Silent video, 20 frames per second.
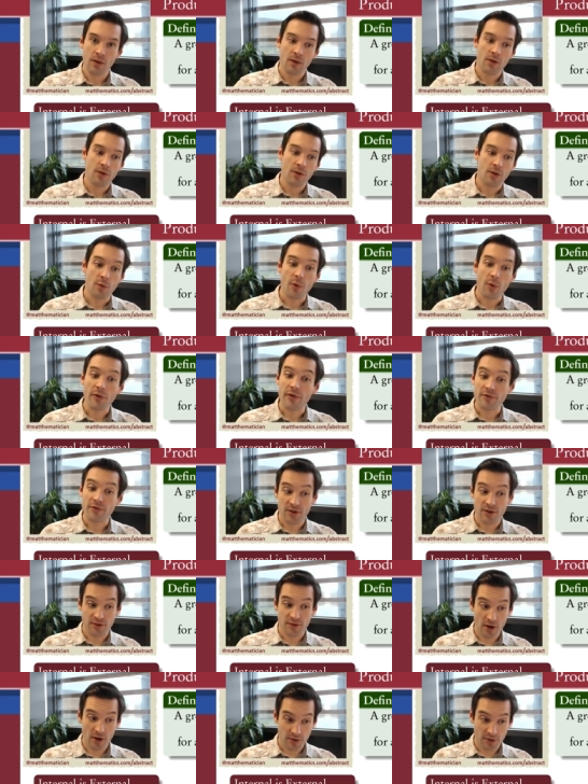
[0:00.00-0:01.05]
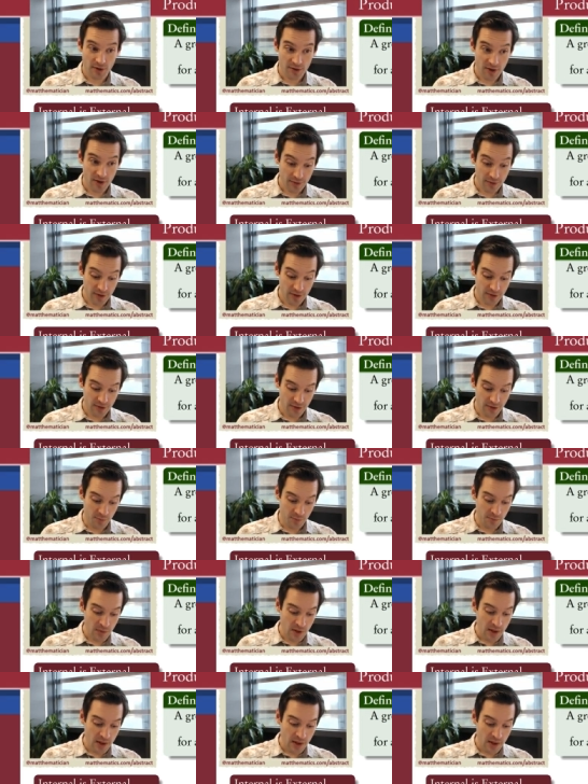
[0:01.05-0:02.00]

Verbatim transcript: So what we've just talked ourselves into